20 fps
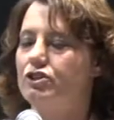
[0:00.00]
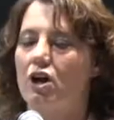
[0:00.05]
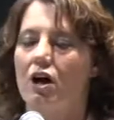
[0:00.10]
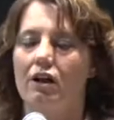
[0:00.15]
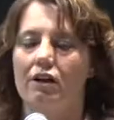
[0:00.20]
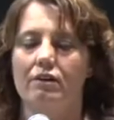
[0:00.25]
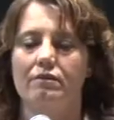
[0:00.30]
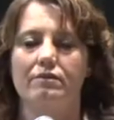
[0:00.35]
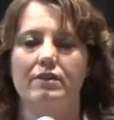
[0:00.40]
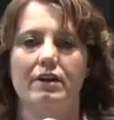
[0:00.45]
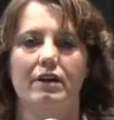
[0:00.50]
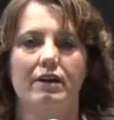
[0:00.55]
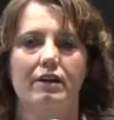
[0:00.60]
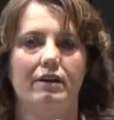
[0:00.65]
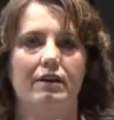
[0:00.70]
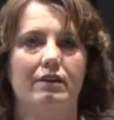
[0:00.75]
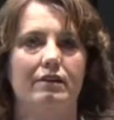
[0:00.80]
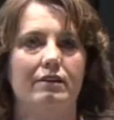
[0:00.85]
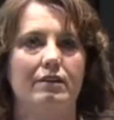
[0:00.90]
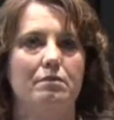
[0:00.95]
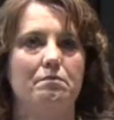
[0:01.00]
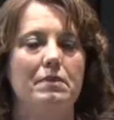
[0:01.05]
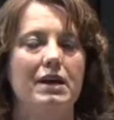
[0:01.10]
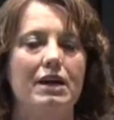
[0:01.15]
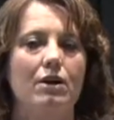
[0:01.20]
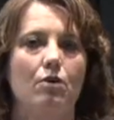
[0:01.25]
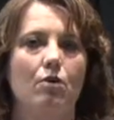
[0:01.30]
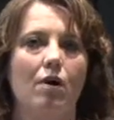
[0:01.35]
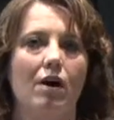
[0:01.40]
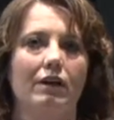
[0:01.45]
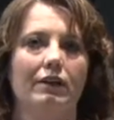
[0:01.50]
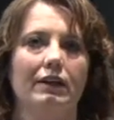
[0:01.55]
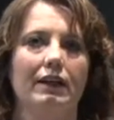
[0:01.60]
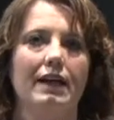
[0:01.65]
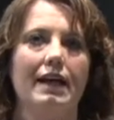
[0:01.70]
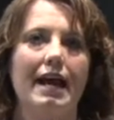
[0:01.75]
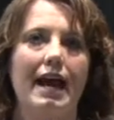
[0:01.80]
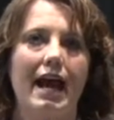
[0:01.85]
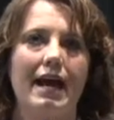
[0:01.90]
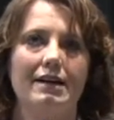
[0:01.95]
all of the meat
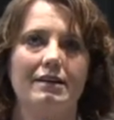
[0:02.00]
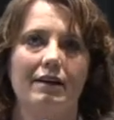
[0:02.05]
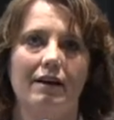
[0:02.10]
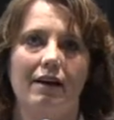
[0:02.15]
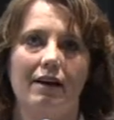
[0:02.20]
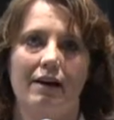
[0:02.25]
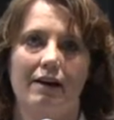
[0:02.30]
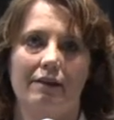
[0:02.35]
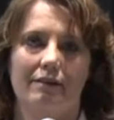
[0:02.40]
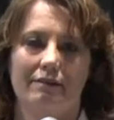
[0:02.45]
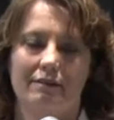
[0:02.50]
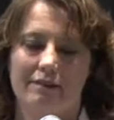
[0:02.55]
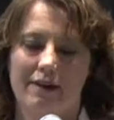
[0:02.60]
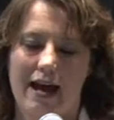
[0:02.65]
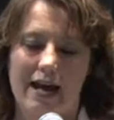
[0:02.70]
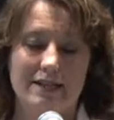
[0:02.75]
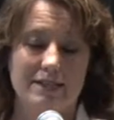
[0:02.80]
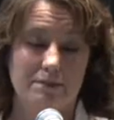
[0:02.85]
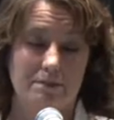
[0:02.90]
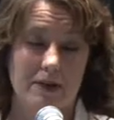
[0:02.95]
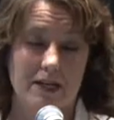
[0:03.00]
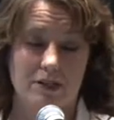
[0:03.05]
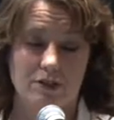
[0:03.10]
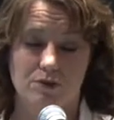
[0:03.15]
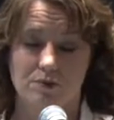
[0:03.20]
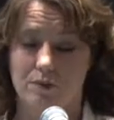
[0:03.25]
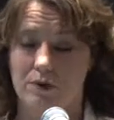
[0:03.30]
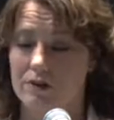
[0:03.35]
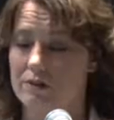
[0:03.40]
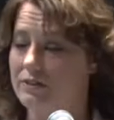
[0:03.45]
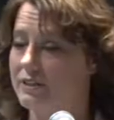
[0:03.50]
quality aspects were